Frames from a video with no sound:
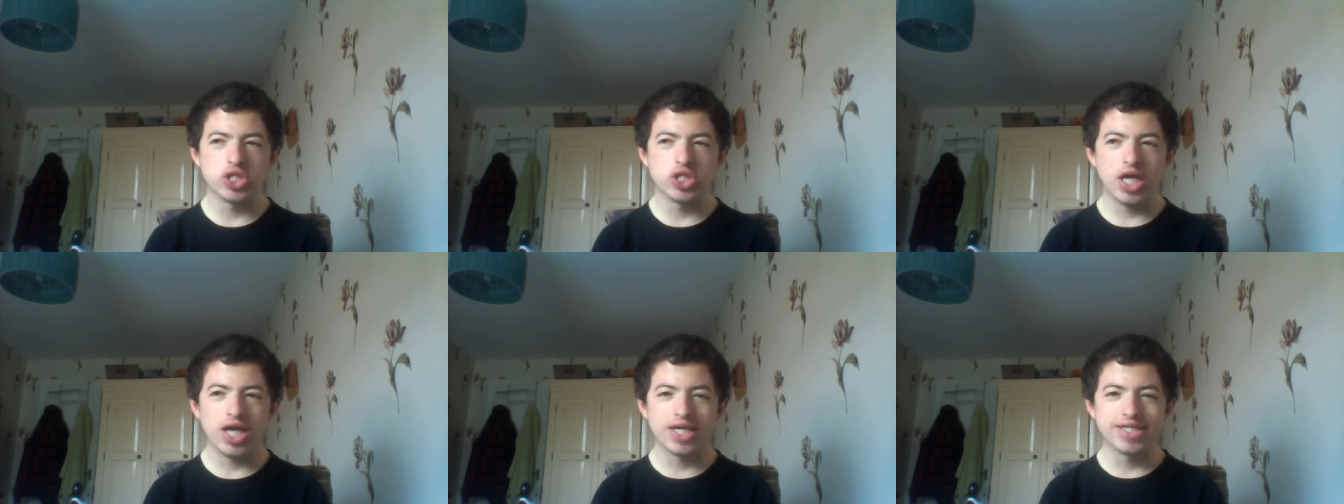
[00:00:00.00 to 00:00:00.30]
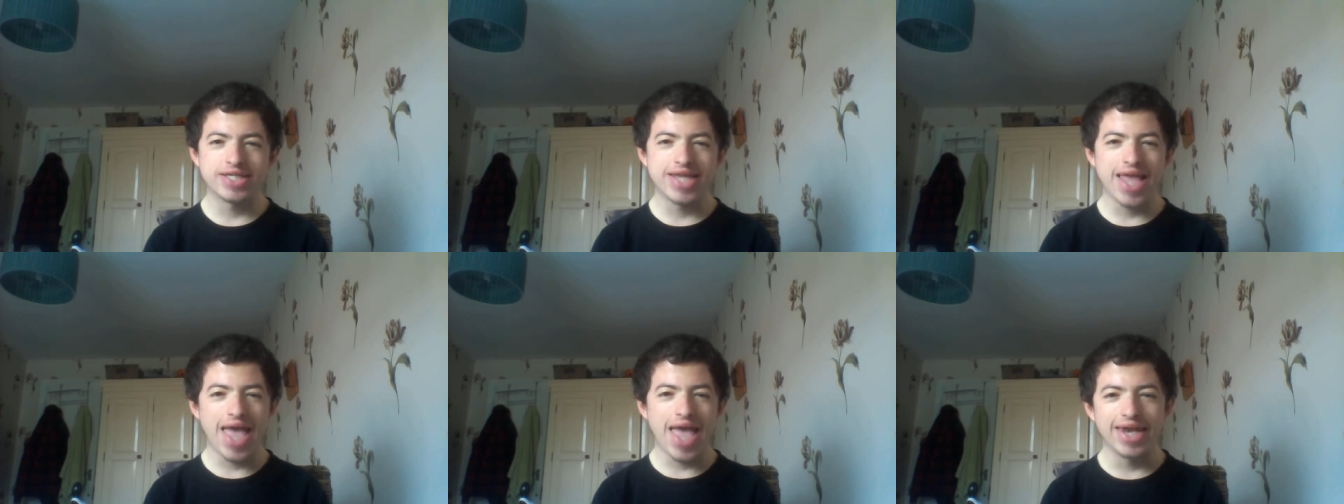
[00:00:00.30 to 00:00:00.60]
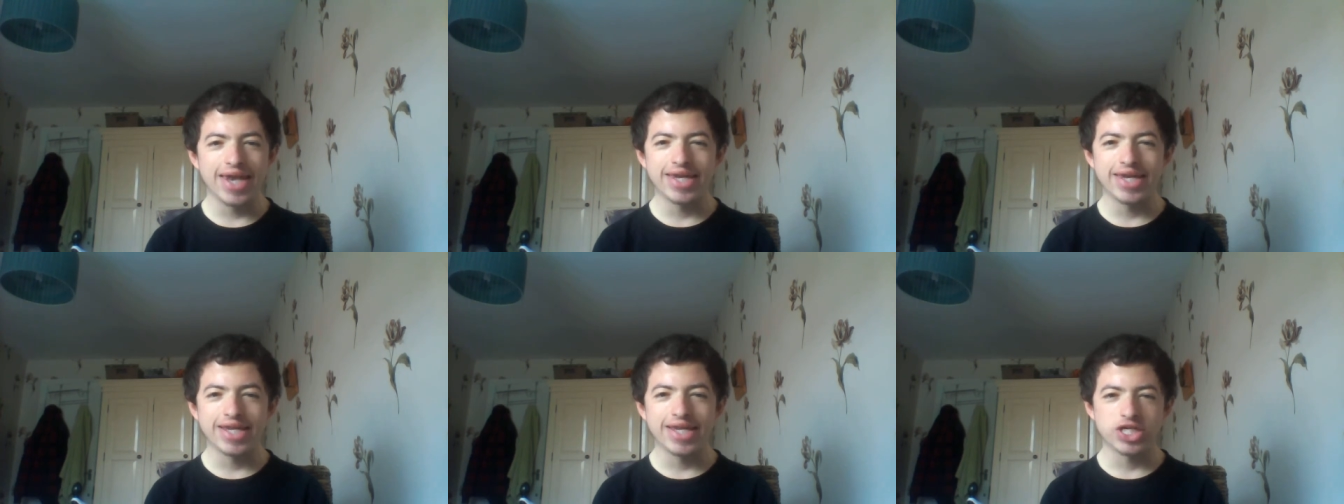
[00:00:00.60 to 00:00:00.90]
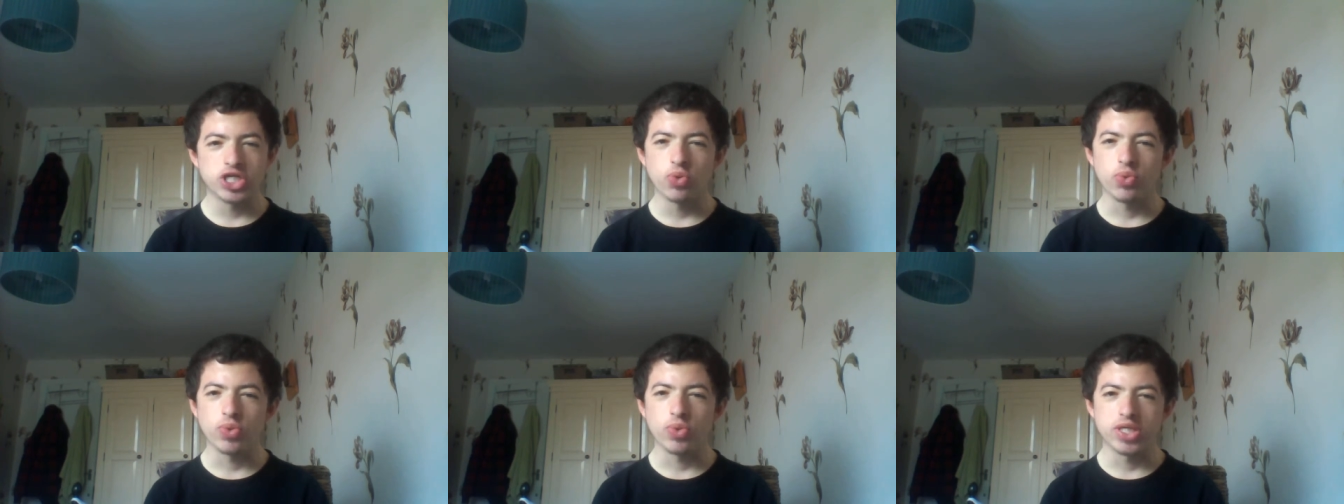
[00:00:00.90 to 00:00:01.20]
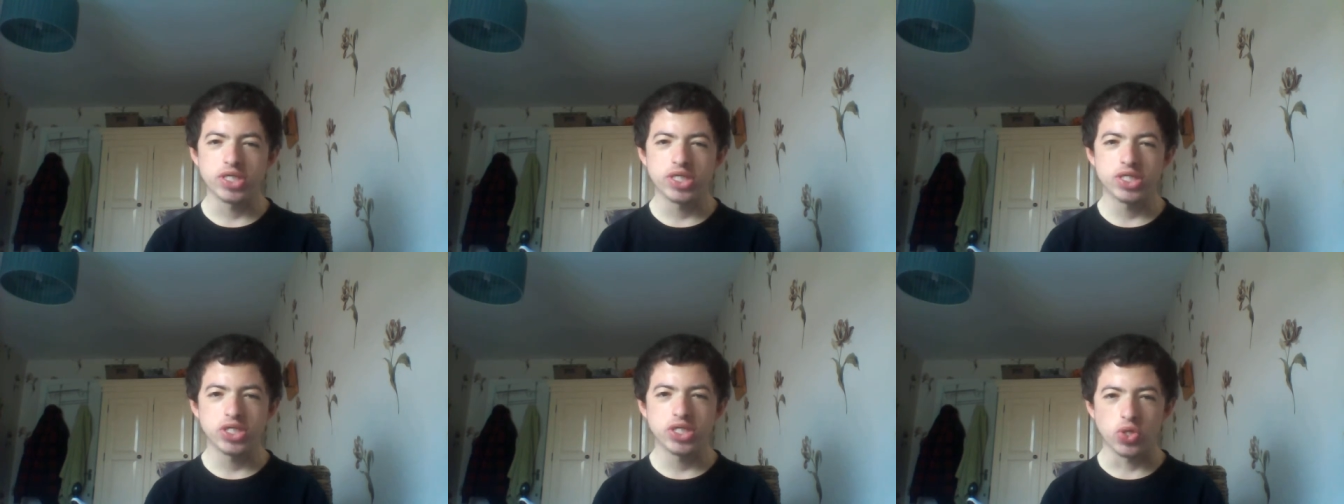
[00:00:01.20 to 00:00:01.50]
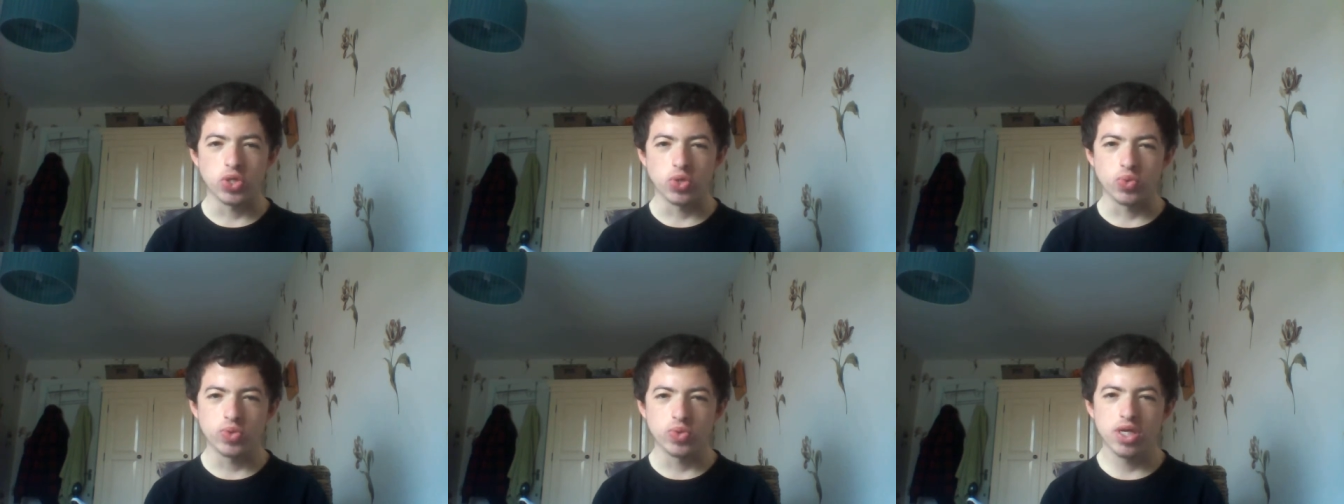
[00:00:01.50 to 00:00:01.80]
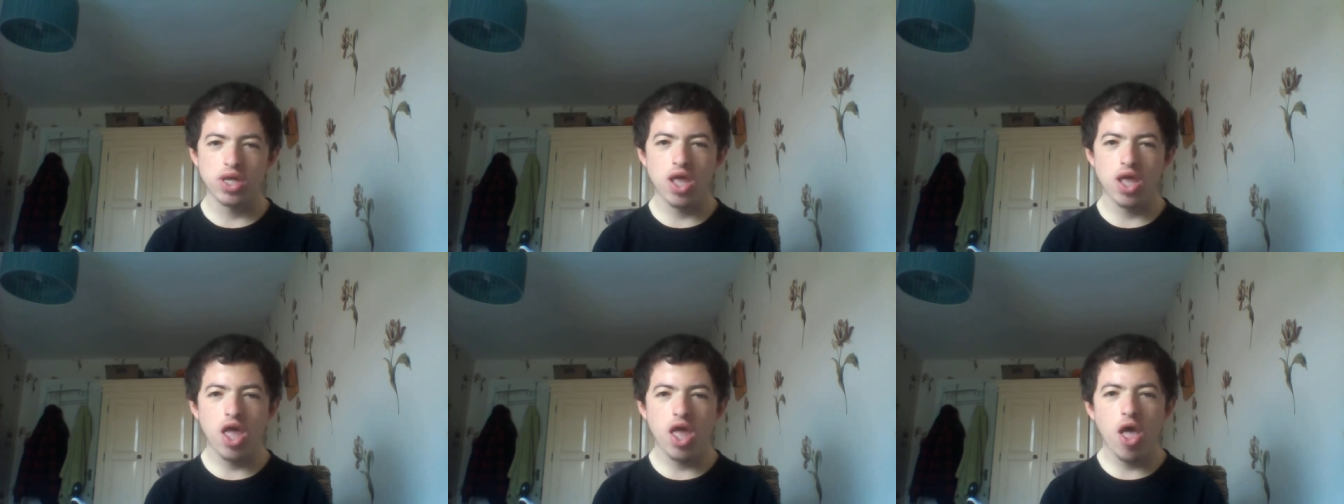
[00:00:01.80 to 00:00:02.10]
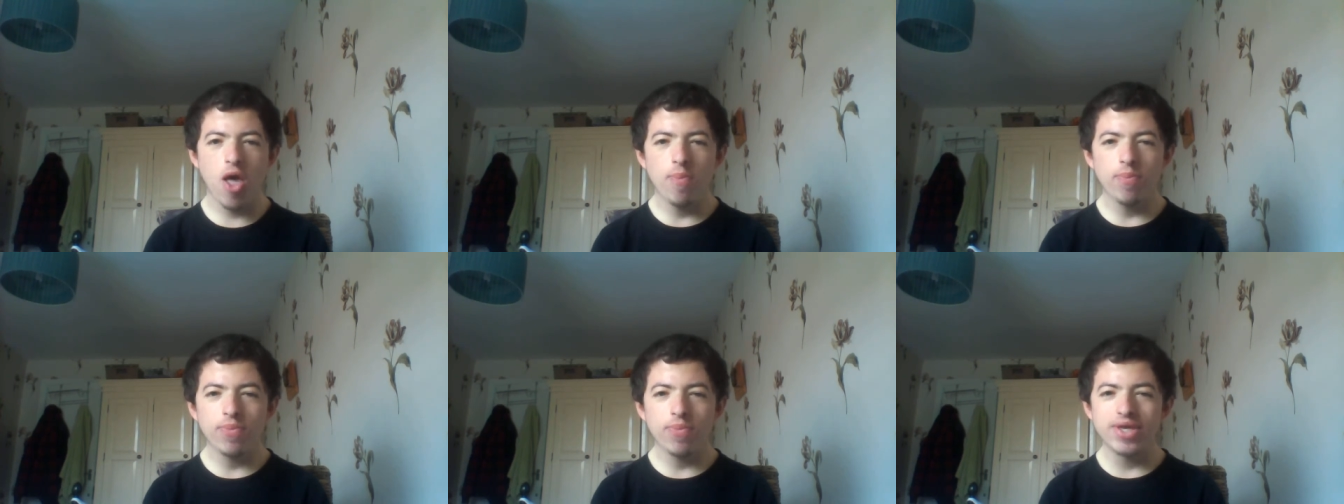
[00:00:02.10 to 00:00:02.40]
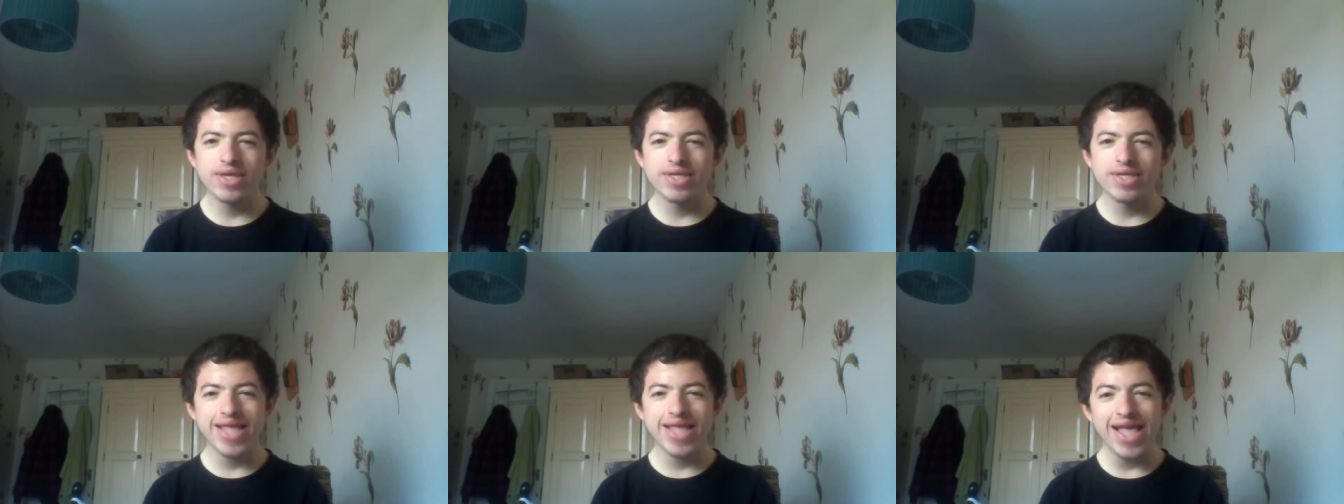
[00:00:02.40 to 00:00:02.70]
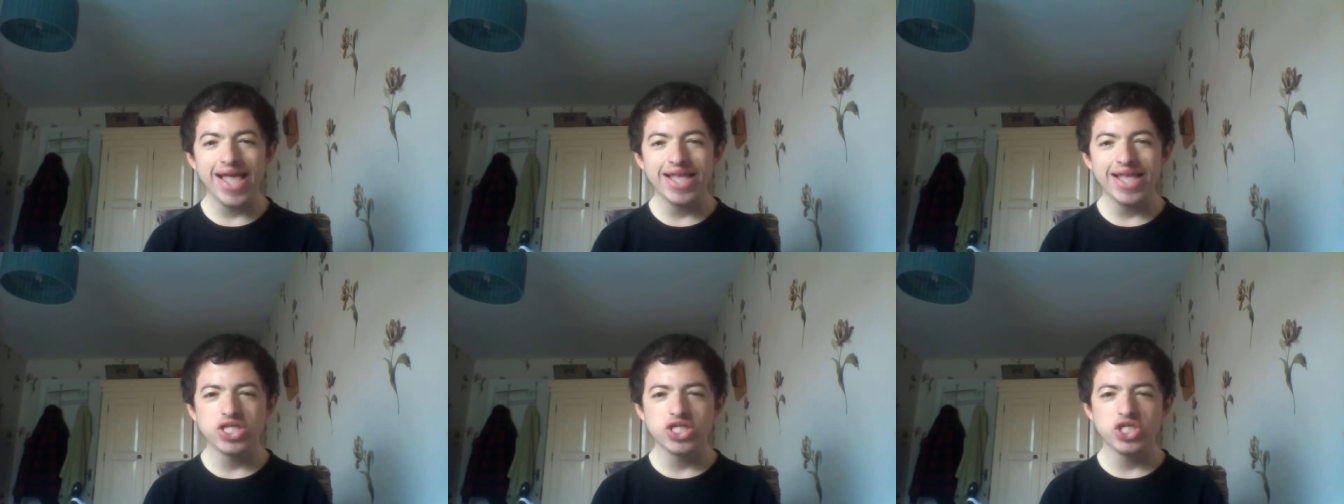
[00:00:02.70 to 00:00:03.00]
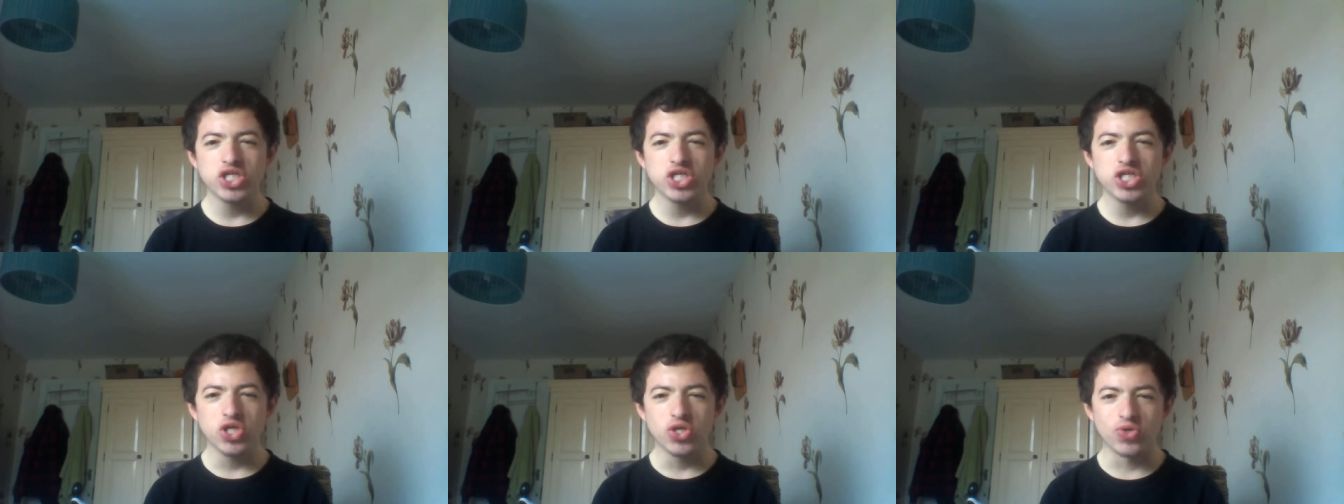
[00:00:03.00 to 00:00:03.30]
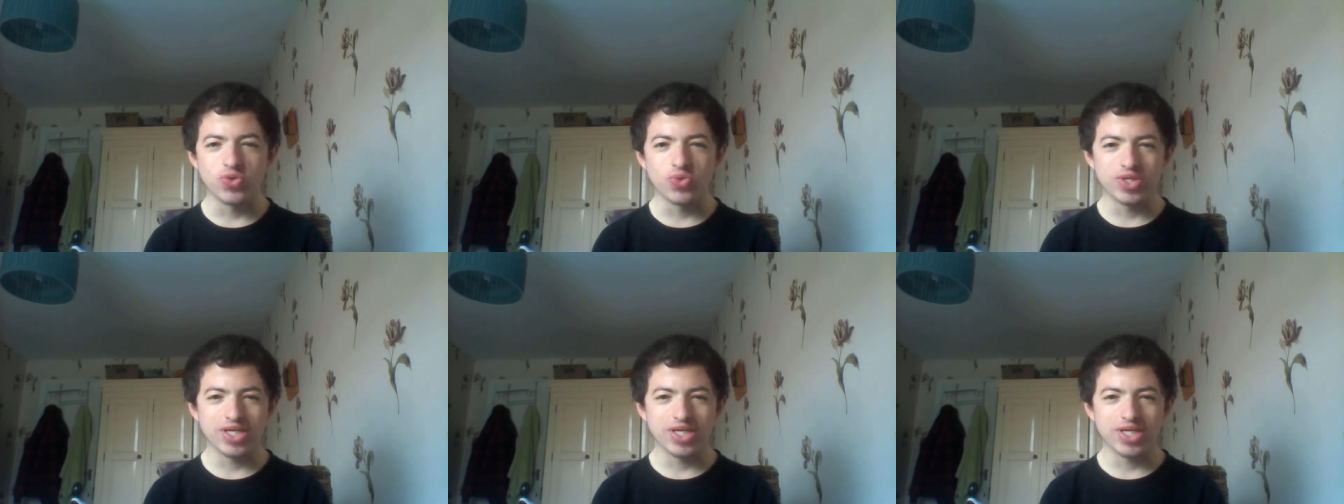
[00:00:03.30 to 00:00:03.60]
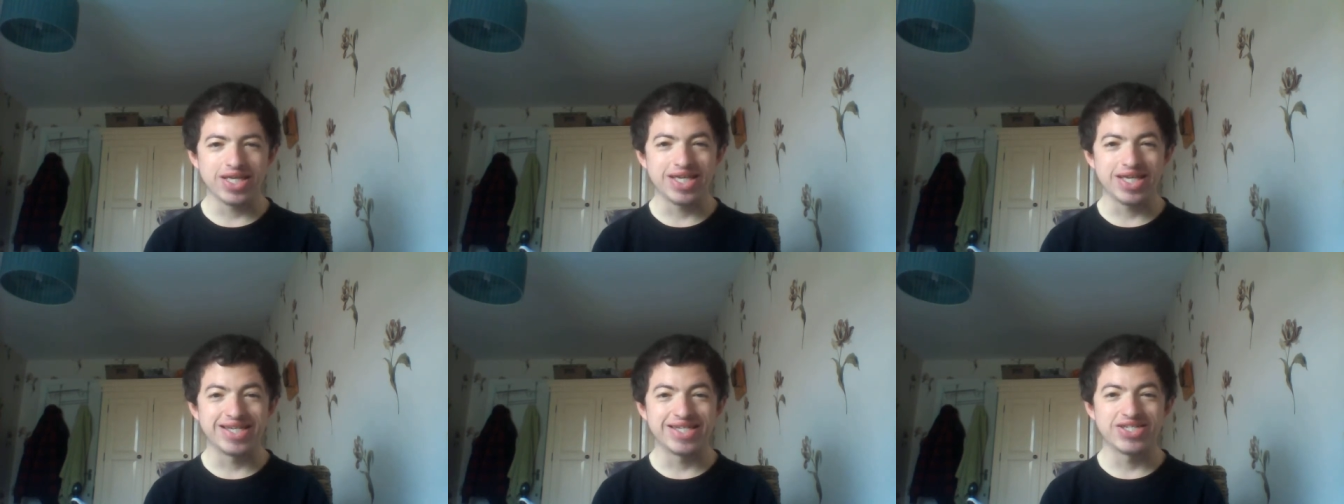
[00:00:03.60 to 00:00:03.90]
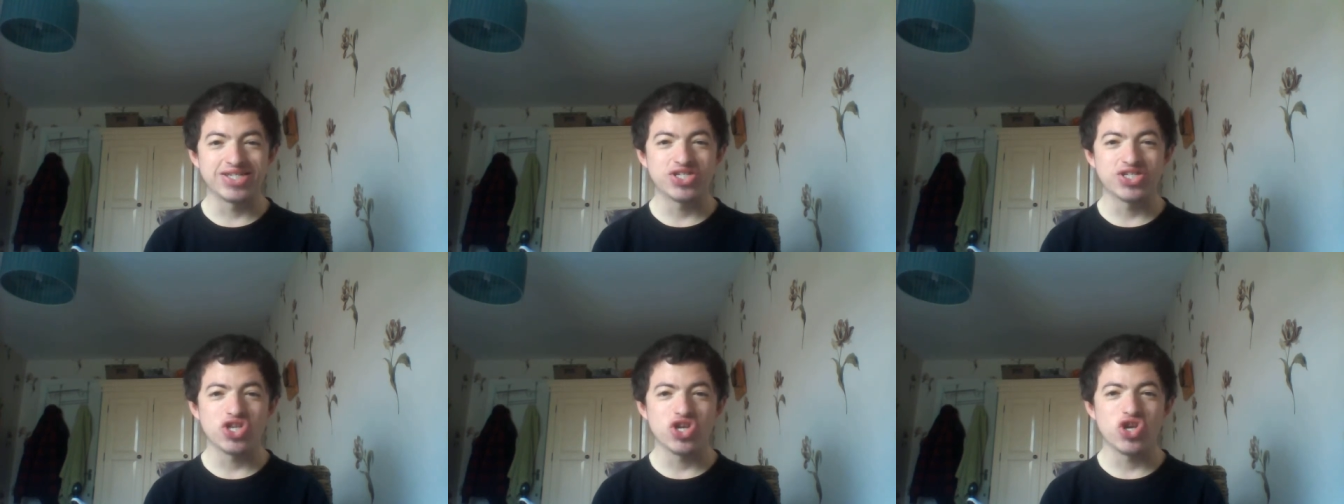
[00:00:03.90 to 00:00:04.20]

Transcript: attending to his suit, because that suit is